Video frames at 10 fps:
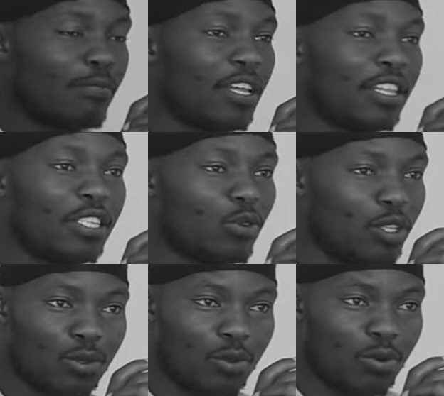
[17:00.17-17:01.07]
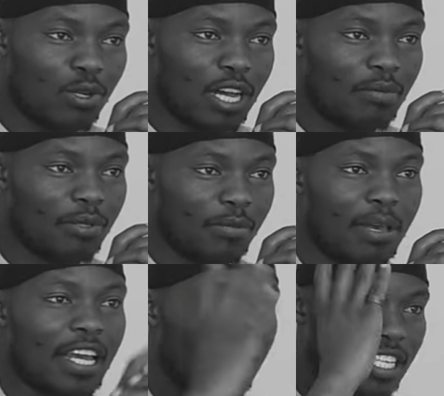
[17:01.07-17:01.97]
month so and so comes
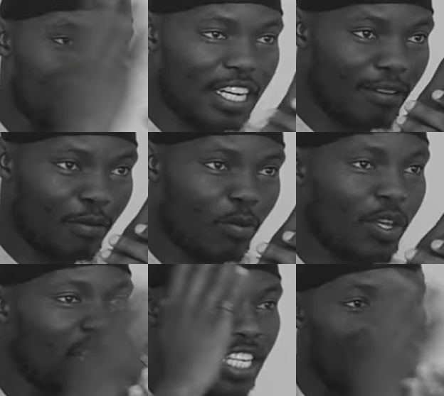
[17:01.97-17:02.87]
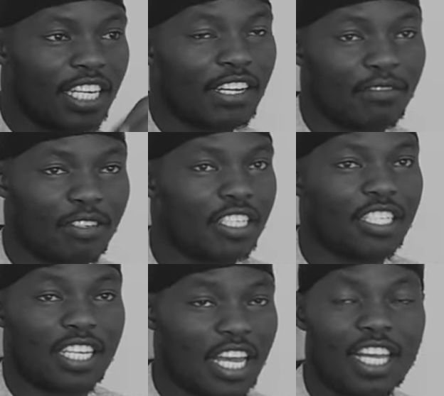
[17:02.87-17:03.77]
back each yeah. and every week each and every
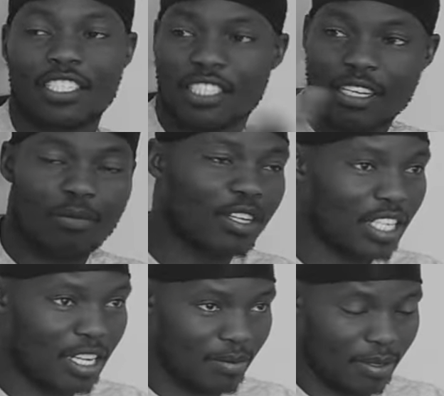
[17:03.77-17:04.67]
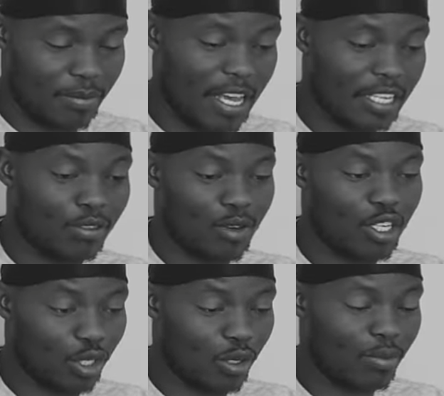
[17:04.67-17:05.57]
day someone comes back to our
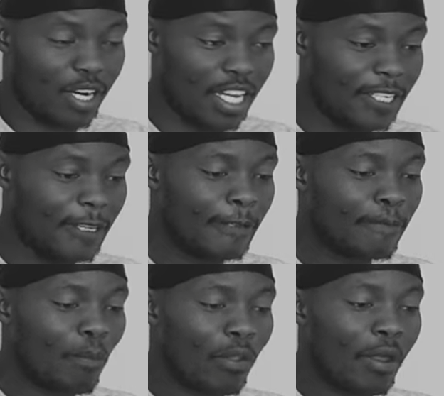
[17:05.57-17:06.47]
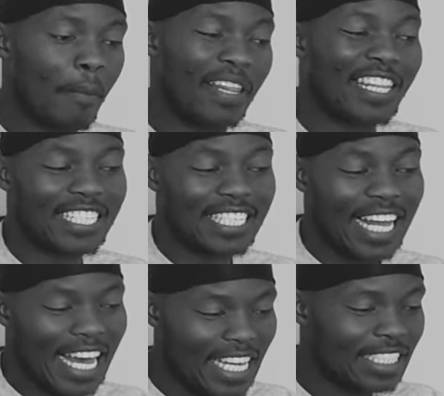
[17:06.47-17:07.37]
shop right but these
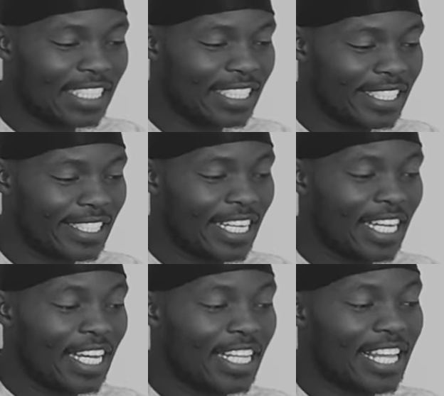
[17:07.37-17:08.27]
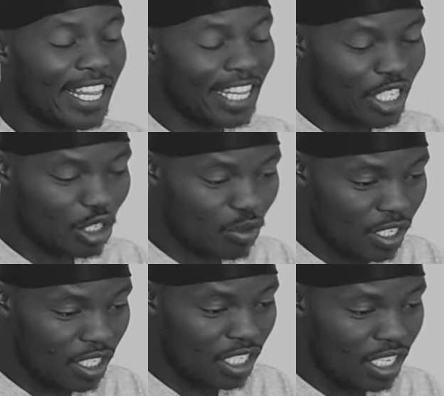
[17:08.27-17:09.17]
guys they're in the
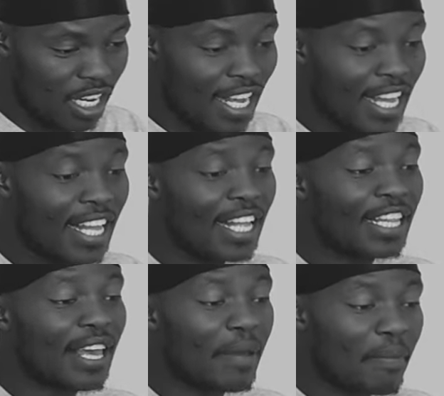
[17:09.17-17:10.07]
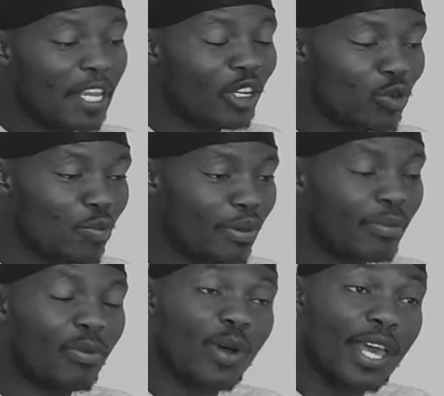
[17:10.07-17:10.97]
street they meet new
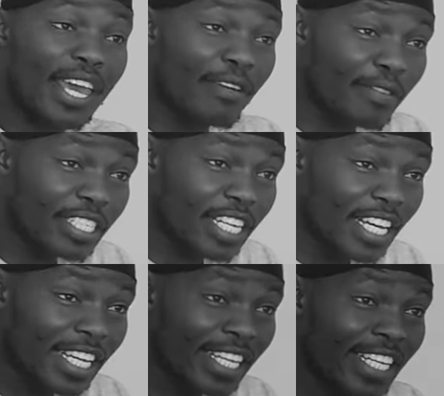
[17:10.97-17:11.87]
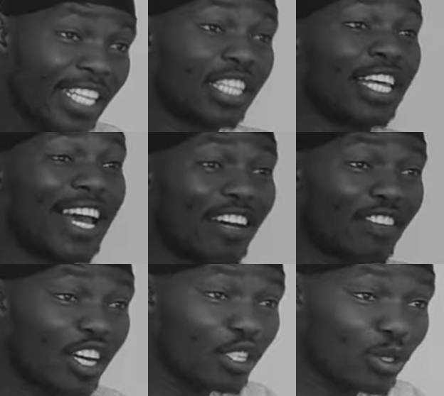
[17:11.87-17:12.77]
people every day yeah. they
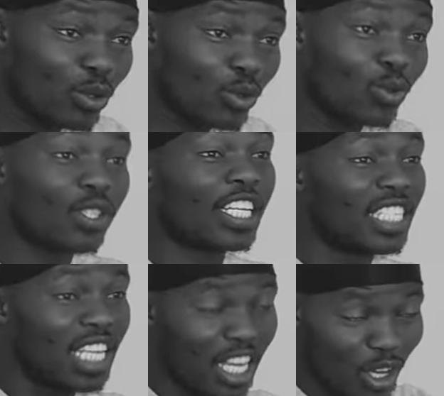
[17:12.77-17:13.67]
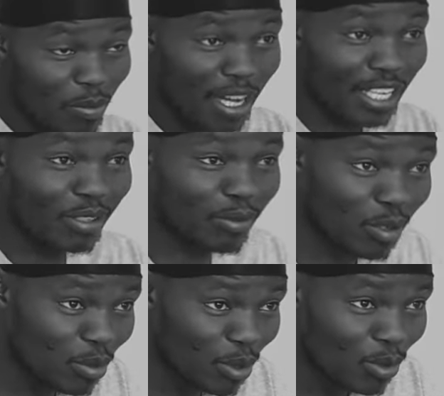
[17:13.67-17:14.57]
harass you they take your money
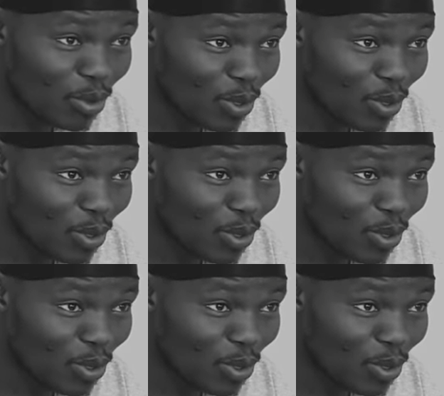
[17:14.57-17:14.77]
from you